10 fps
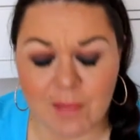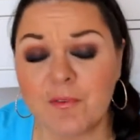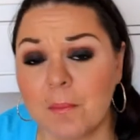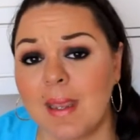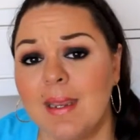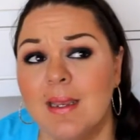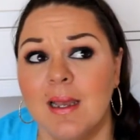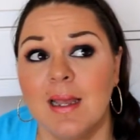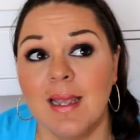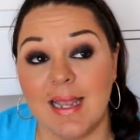And for me,
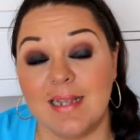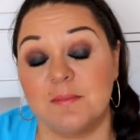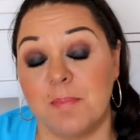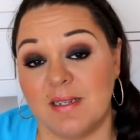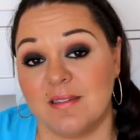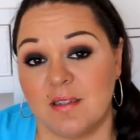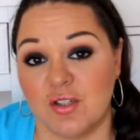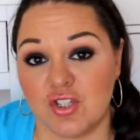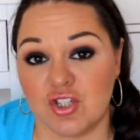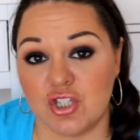it's better
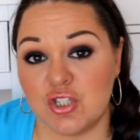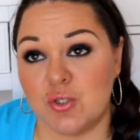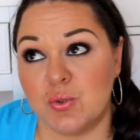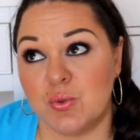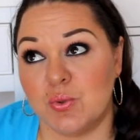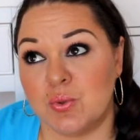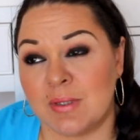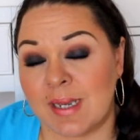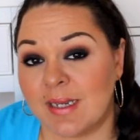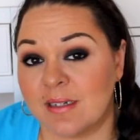than the new
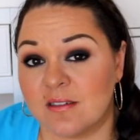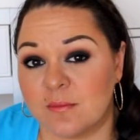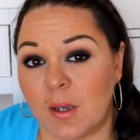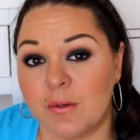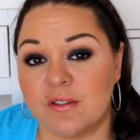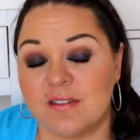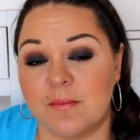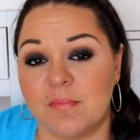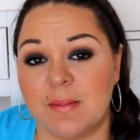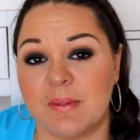Naked Smoked,
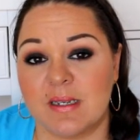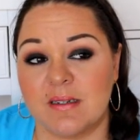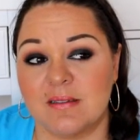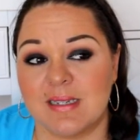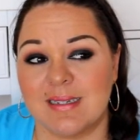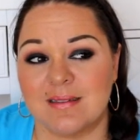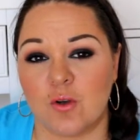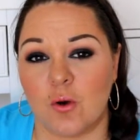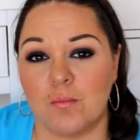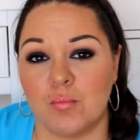simply because it's
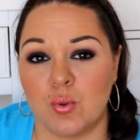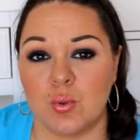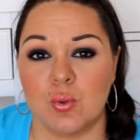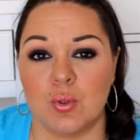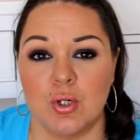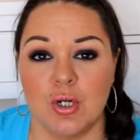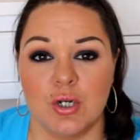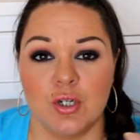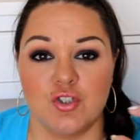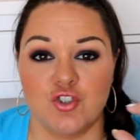got more
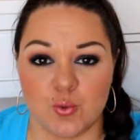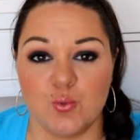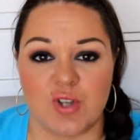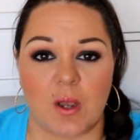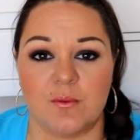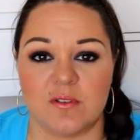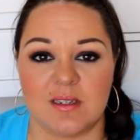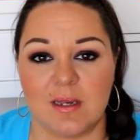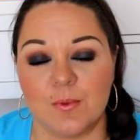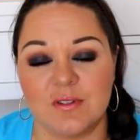jewel
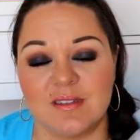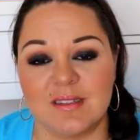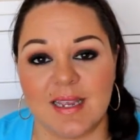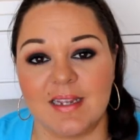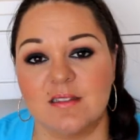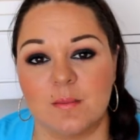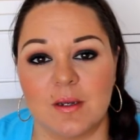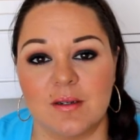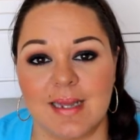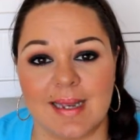tones in it, whereas the Naked
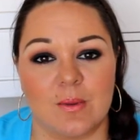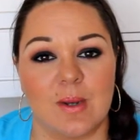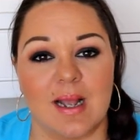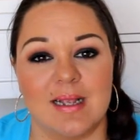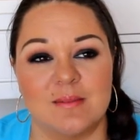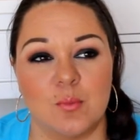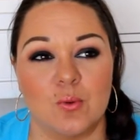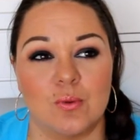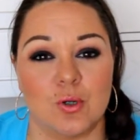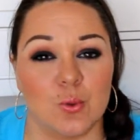Smoked now is
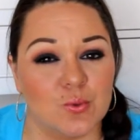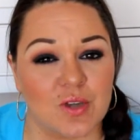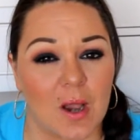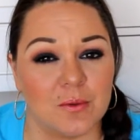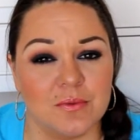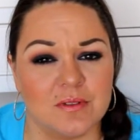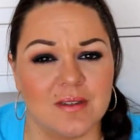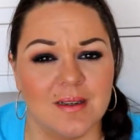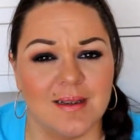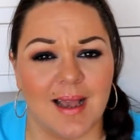more cool toned
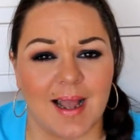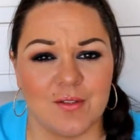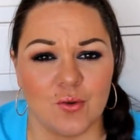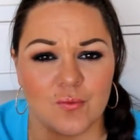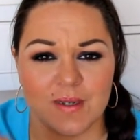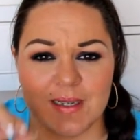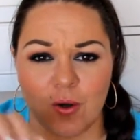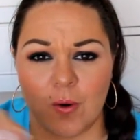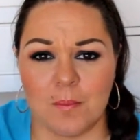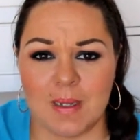and not really
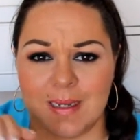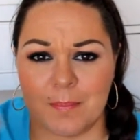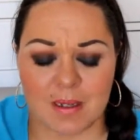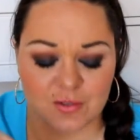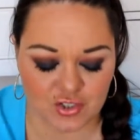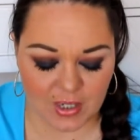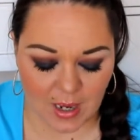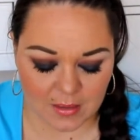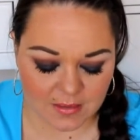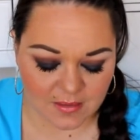got many punchy
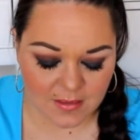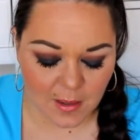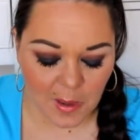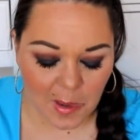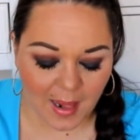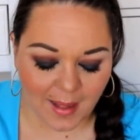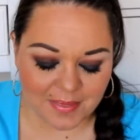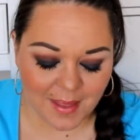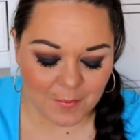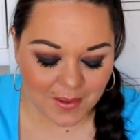colours.
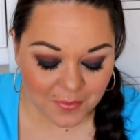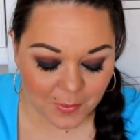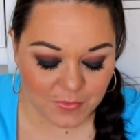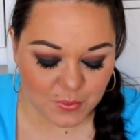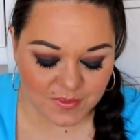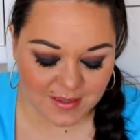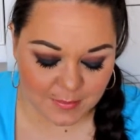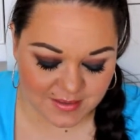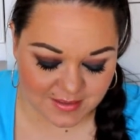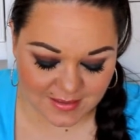And then my other one, which was
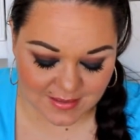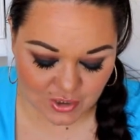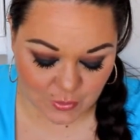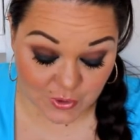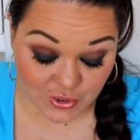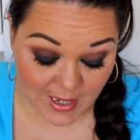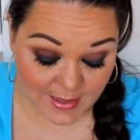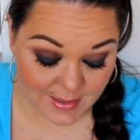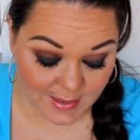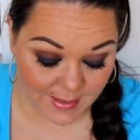limited edition, which
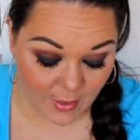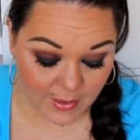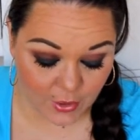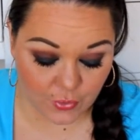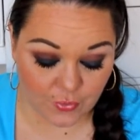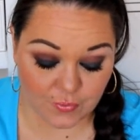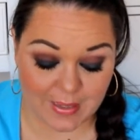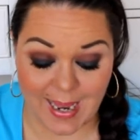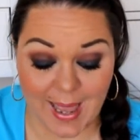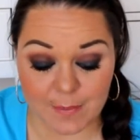technically I
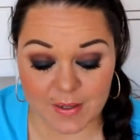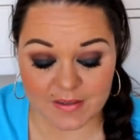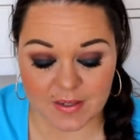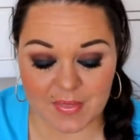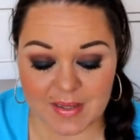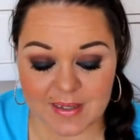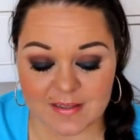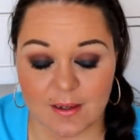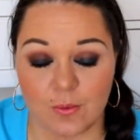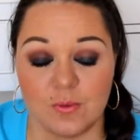could get because I think they
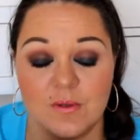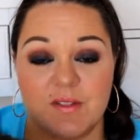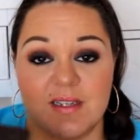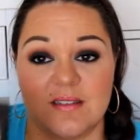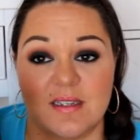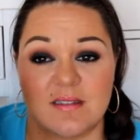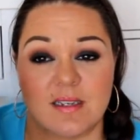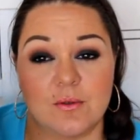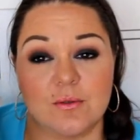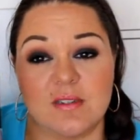sell all of these in
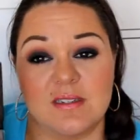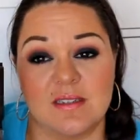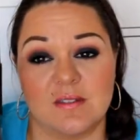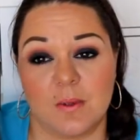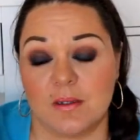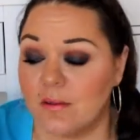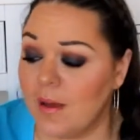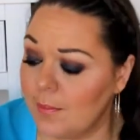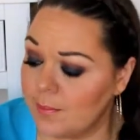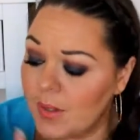singles, is this one.
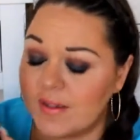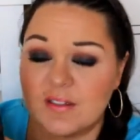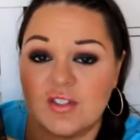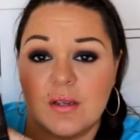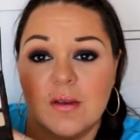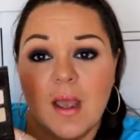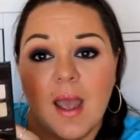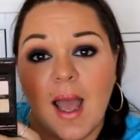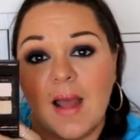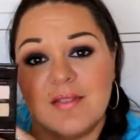Oh, I'm blinding you.
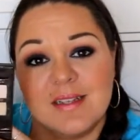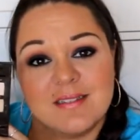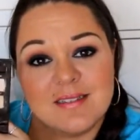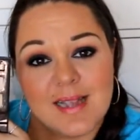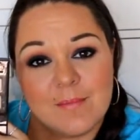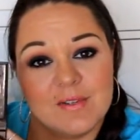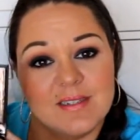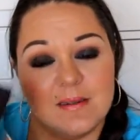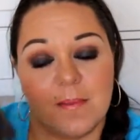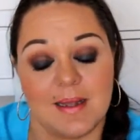And this is the
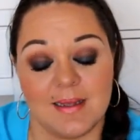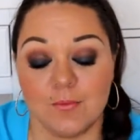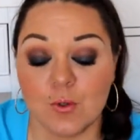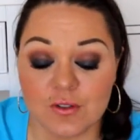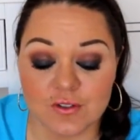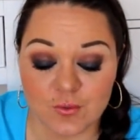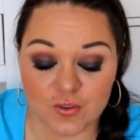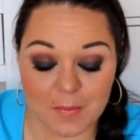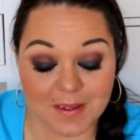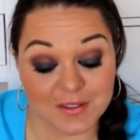Amrezy palette. Not going to
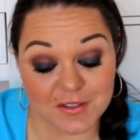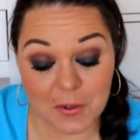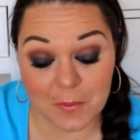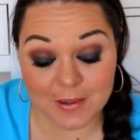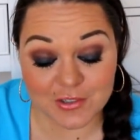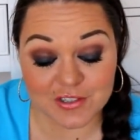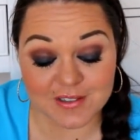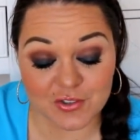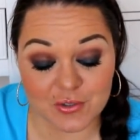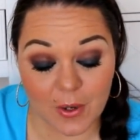talk to you about it too much
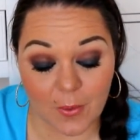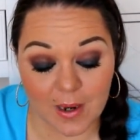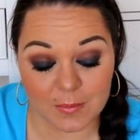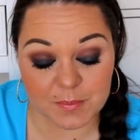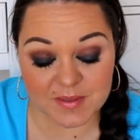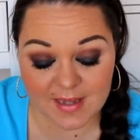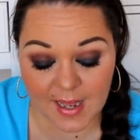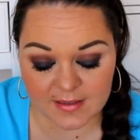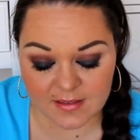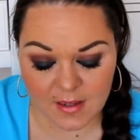because, as you know, I'm
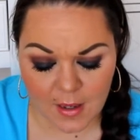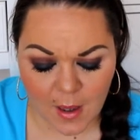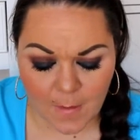obsessed.